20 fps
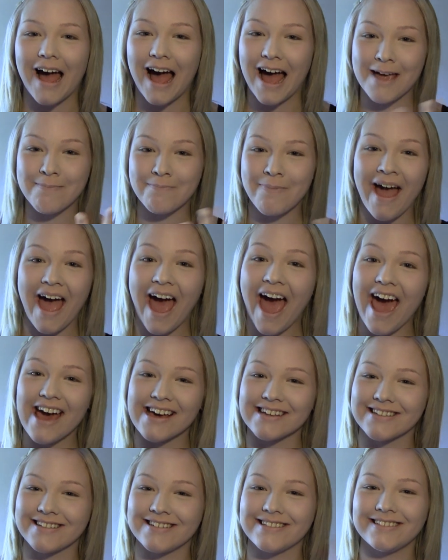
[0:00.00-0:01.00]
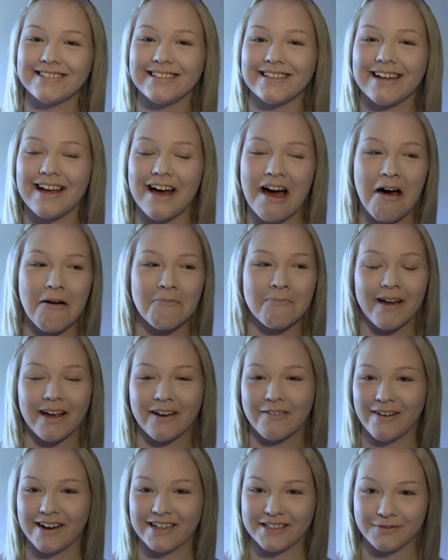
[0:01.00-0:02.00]
I passed! My
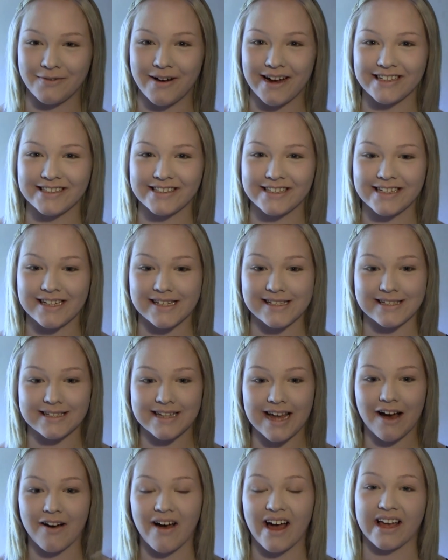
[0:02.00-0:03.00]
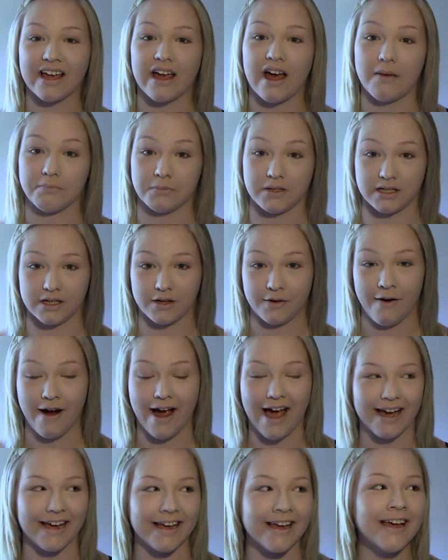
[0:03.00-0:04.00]
graduation is now, I'm gonna
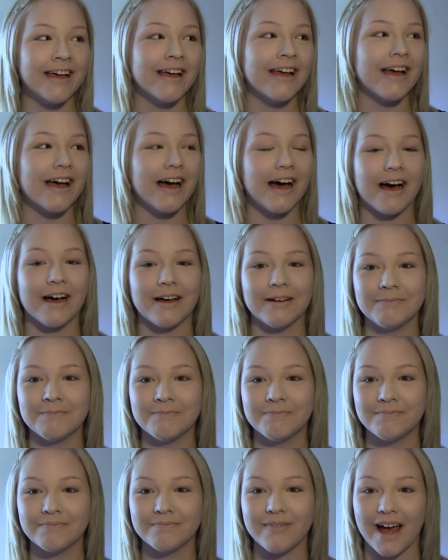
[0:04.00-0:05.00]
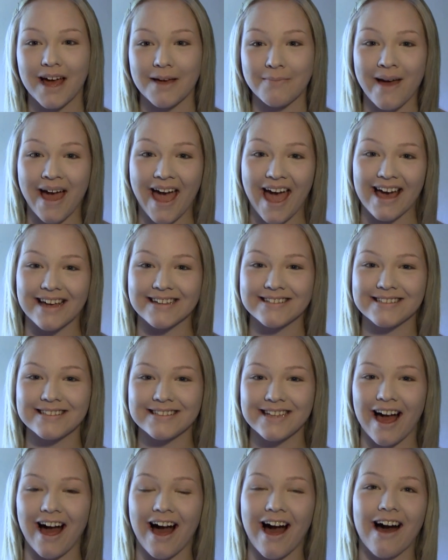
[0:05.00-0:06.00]
cry. I
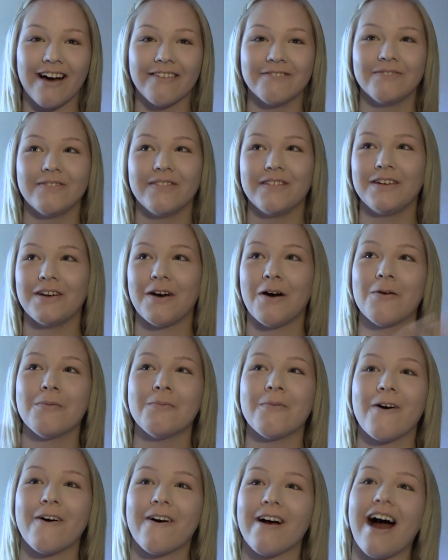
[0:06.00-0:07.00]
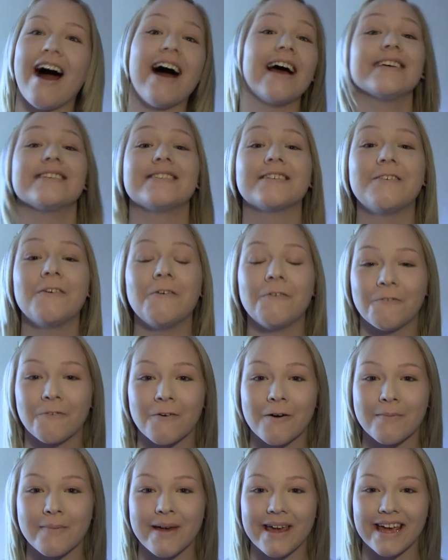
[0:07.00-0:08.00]
passed. No more high school
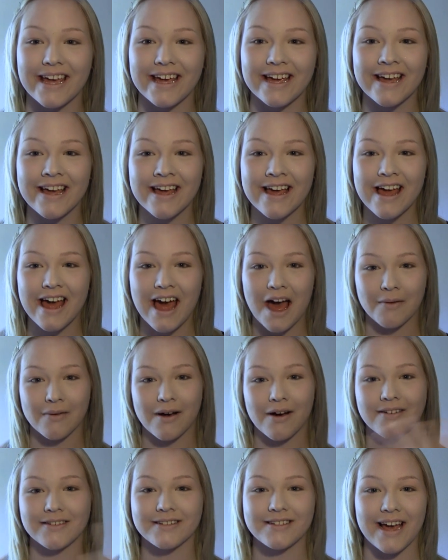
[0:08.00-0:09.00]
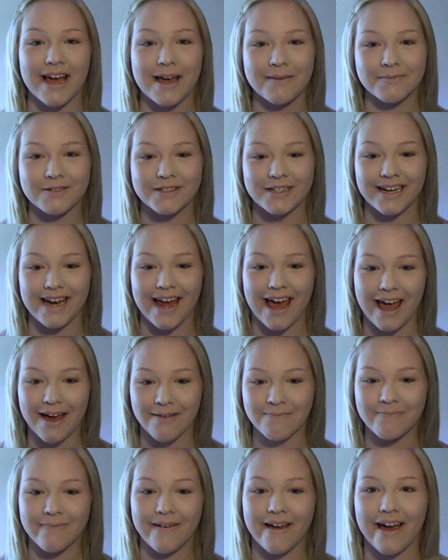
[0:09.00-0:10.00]
for me. I'm going to
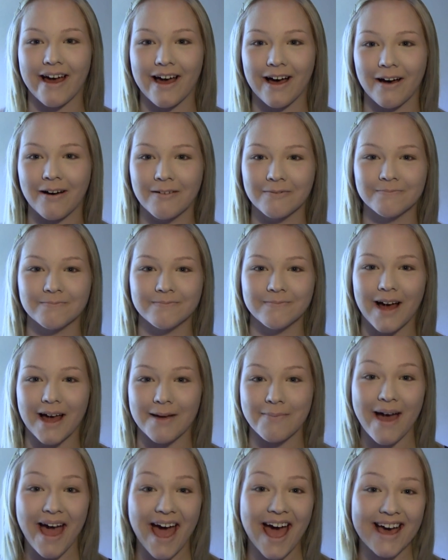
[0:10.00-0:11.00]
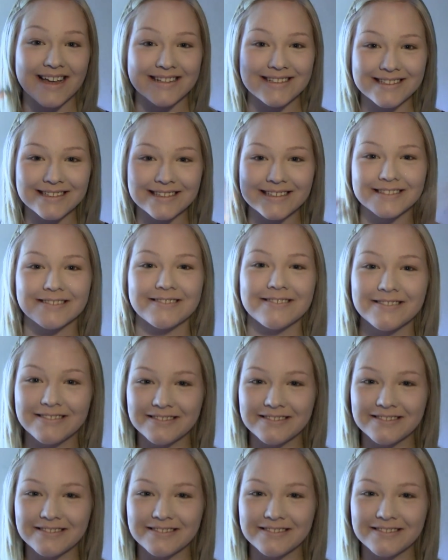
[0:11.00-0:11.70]
Amsterdam. I passed.